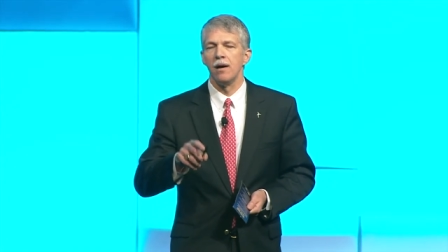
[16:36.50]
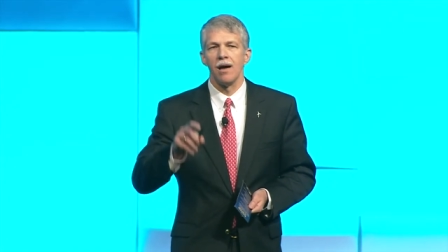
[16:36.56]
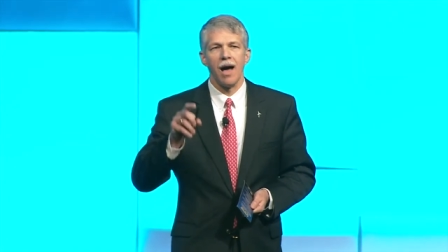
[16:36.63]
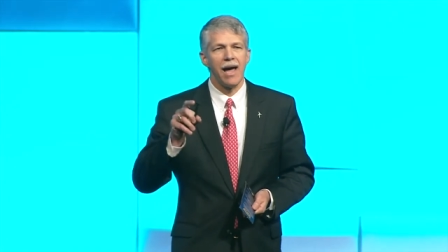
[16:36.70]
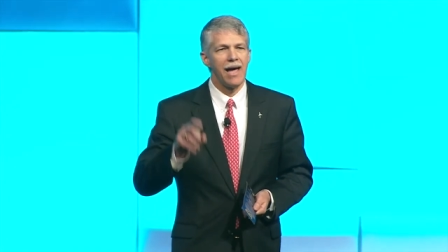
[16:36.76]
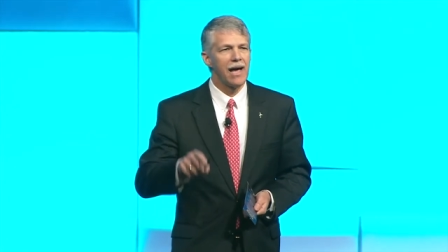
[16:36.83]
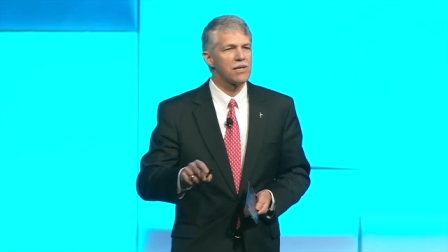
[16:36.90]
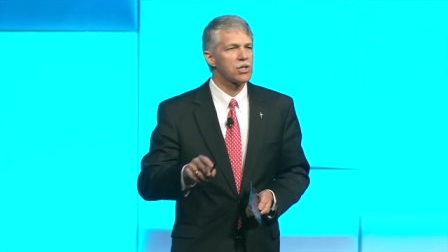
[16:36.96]

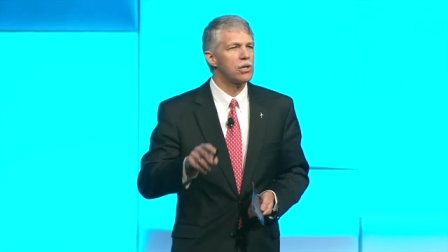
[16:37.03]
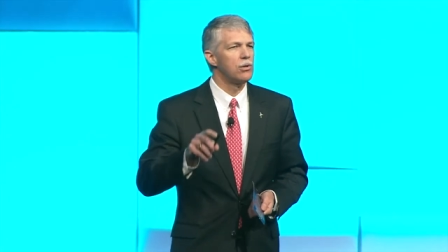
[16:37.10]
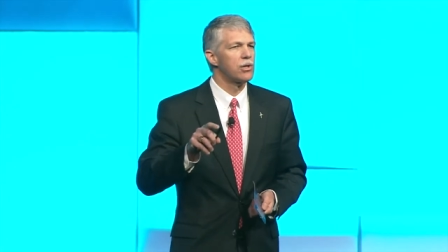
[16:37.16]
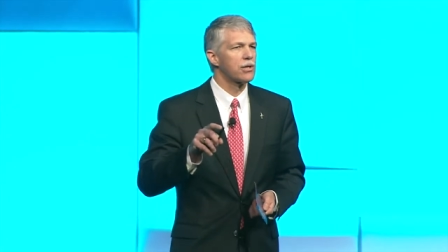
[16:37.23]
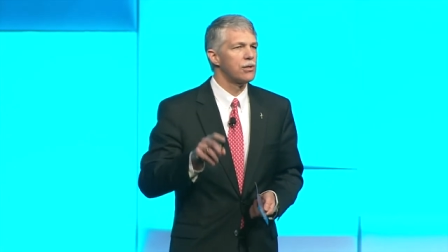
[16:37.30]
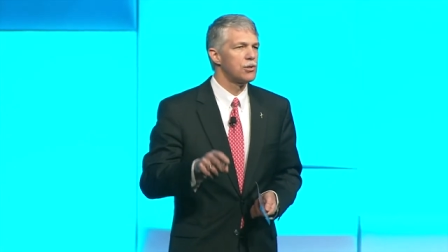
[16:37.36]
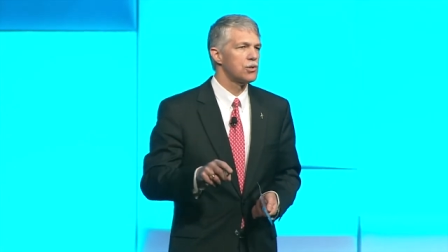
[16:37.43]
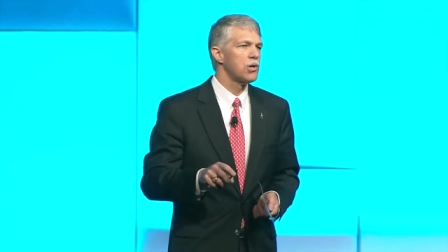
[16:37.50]
I ask you to
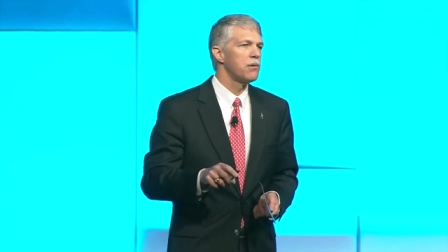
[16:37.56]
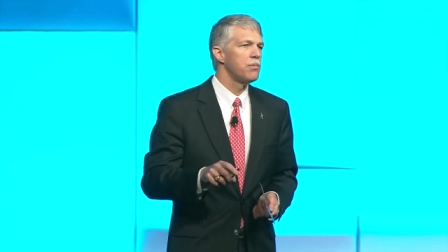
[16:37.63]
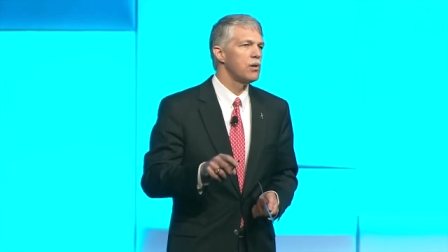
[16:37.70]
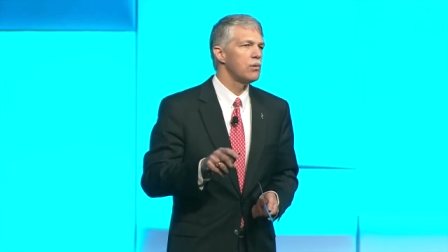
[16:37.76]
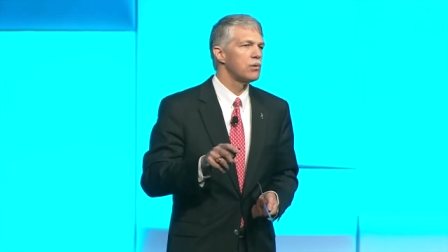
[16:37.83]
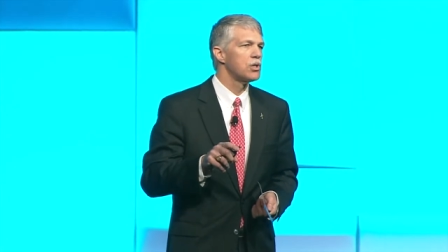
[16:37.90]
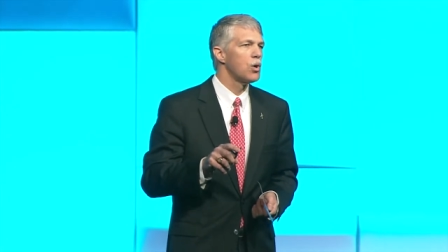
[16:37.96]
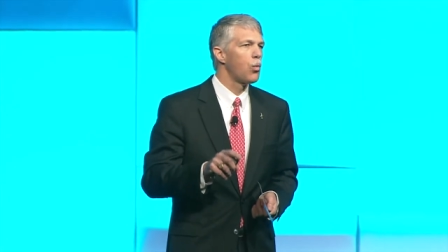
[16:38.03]

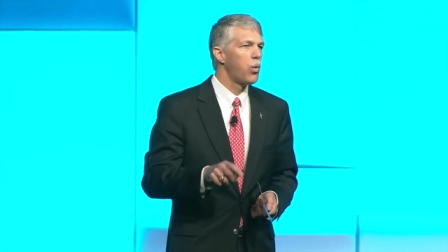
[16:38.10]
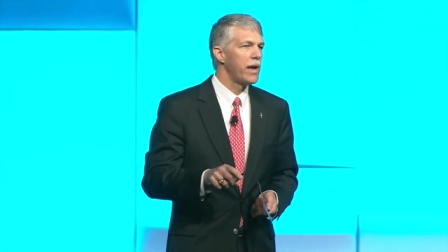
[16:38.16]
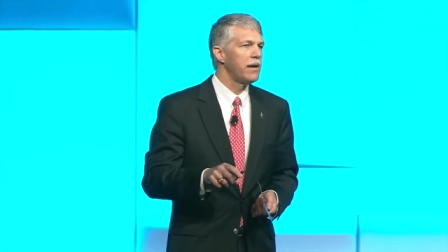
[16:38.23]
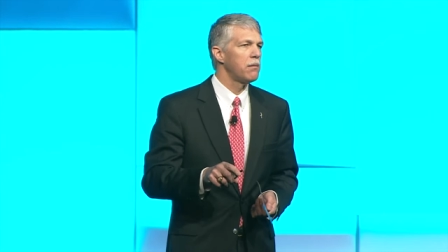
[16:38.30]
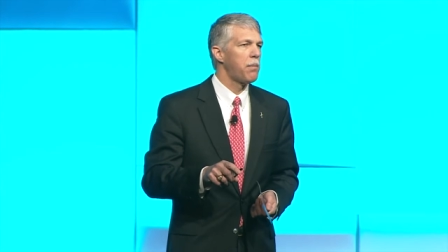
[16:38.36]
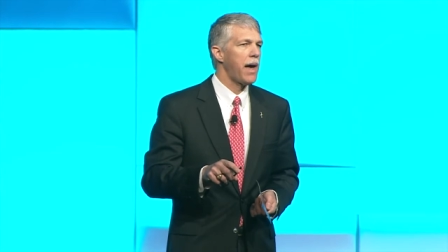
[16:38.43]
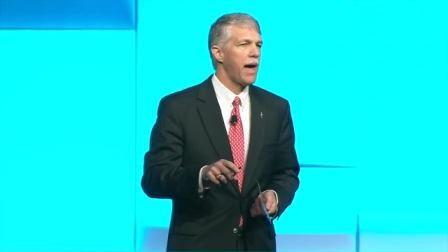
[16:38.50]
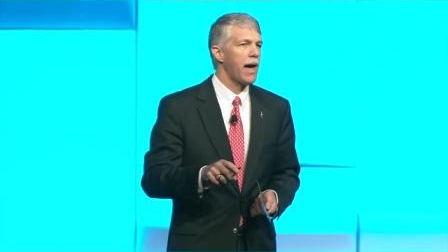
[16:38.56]
contribute to
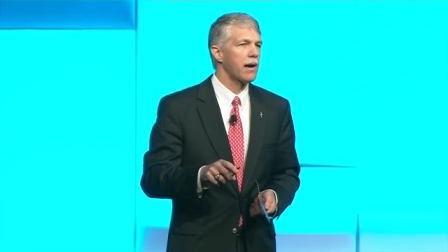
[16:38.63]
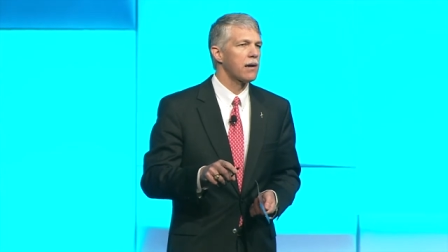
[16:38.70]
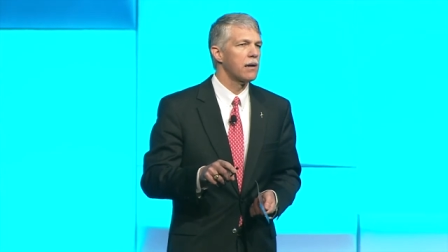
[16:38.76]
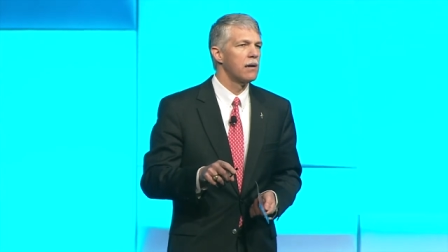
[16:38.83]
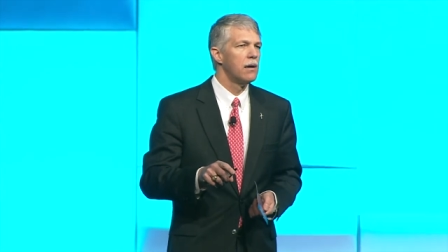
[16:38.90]
WindPAC.